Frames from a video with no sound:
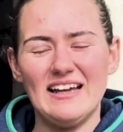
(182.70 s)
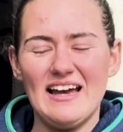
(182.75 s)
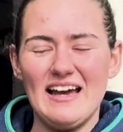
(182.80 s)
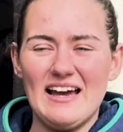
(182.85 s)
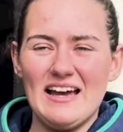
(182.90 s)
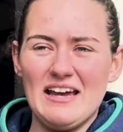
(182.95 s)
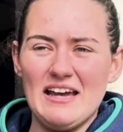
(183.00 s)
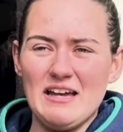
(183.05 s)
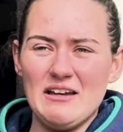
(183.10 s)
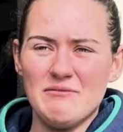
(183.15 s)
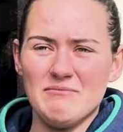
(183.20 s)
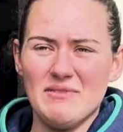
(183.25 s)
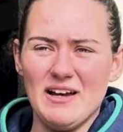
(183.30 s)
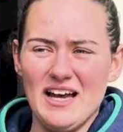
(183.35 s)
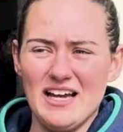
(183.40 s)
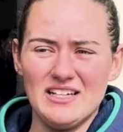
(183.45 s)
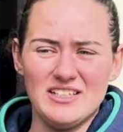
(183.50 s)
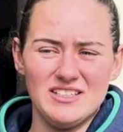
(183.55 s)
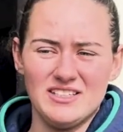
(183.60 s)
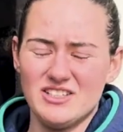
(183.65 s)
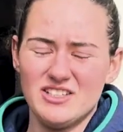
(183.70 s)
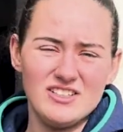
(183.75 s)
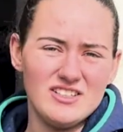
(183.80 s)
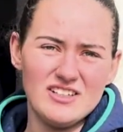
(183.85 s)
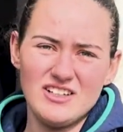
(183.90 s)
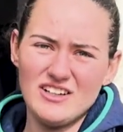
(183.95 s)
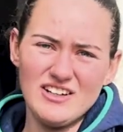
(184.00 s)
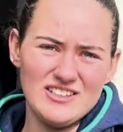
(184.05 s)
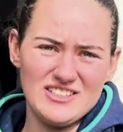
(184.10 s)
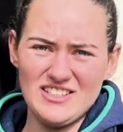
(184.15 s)
and
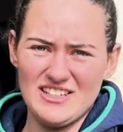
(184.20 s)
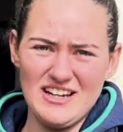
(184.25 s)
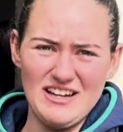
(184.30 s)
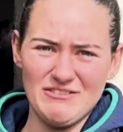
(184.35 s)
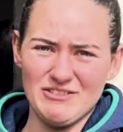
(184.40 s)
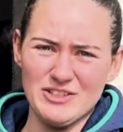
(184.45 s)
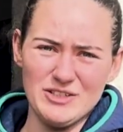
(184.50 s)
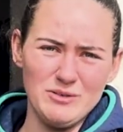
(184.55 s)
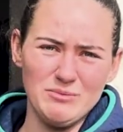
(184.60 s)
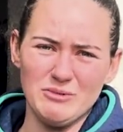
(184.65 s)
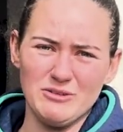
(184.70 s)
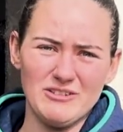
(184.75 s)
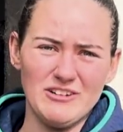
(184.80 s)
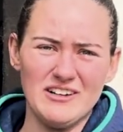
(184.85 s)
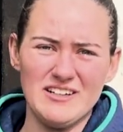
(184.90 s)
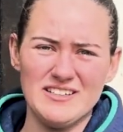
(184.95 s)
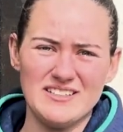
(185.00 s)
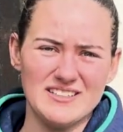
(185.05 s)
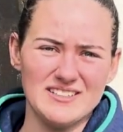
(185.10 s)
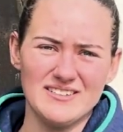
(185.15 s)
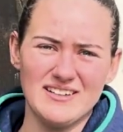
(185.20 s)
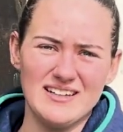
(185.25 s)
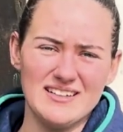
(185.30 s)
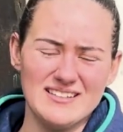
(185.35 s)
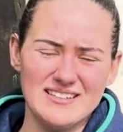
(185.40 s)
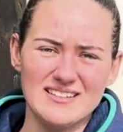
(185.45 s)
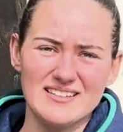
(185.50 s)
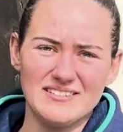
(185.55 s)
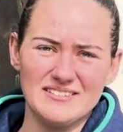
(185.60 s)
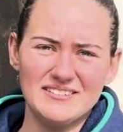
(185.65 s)
God, she gave a super ride as well,
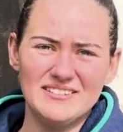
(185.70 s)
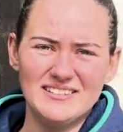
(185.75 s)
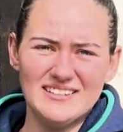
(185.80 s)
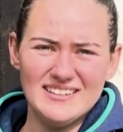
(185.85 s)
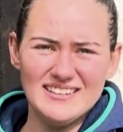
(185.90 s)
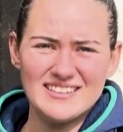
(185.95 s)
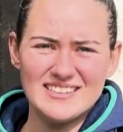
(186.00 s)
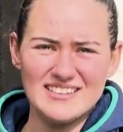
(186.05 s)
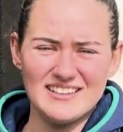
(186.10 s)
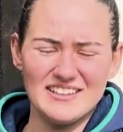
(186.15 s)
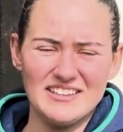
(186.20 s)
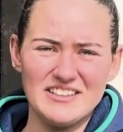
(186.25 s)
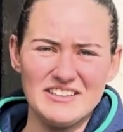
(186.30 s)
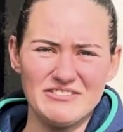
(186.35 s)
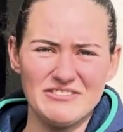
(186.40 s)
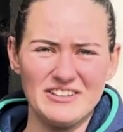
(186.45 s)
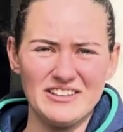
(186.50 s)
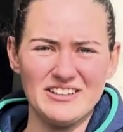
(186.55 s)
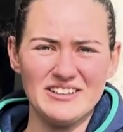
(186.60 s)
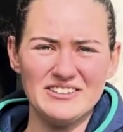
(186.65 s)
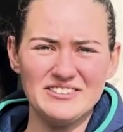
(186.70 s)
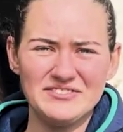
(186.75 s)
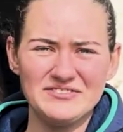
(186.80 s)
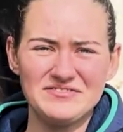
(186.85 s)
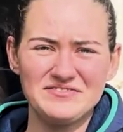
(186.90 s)
so delighted for her.